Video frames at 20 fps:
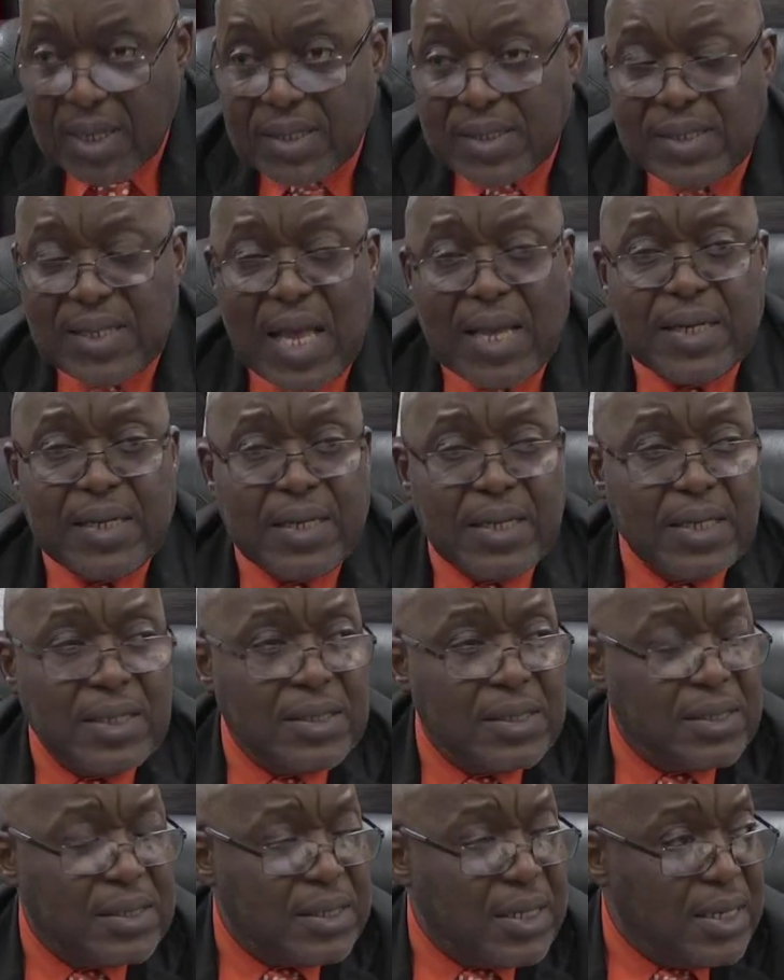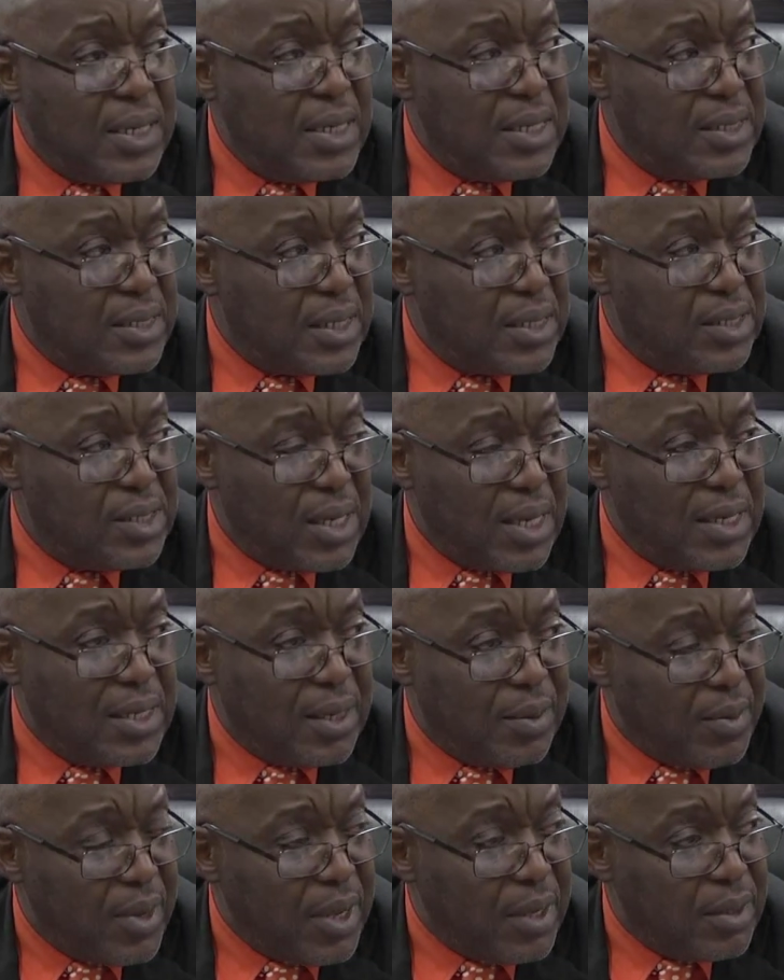Sandals, ladies and
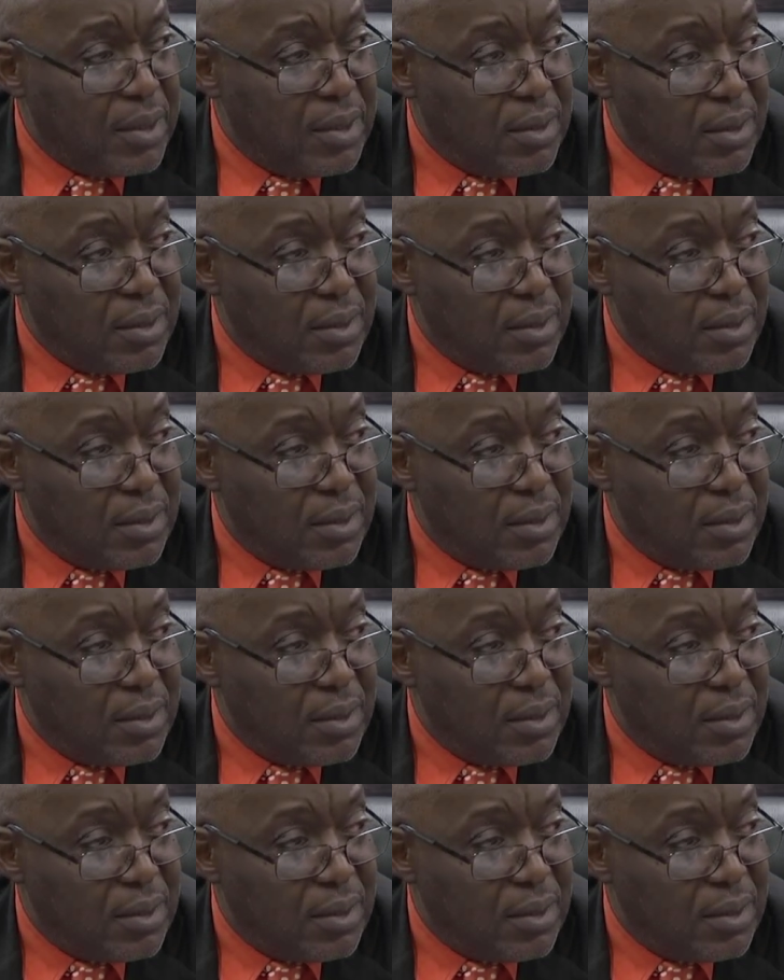gentlemen,